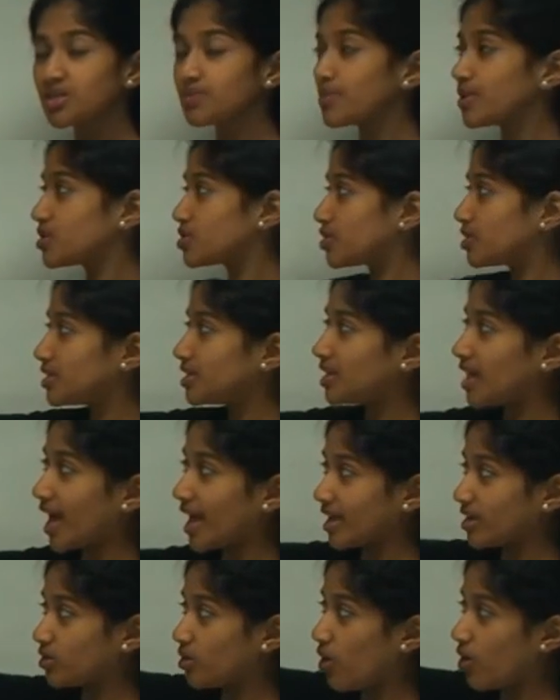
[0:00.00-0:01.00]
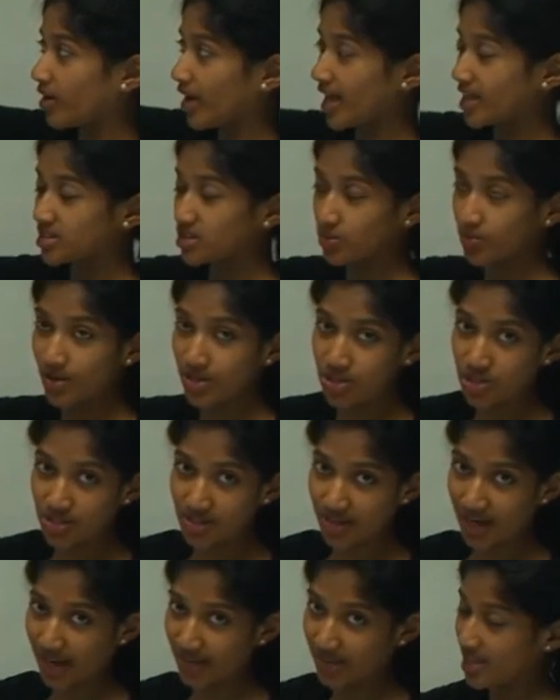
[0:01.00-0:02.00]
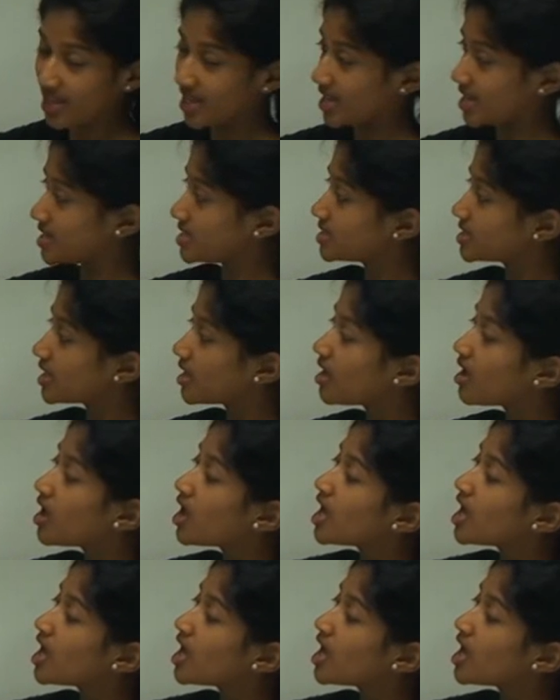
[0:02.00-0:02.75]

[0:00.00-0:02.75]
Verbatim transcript: especially like long answer questions these,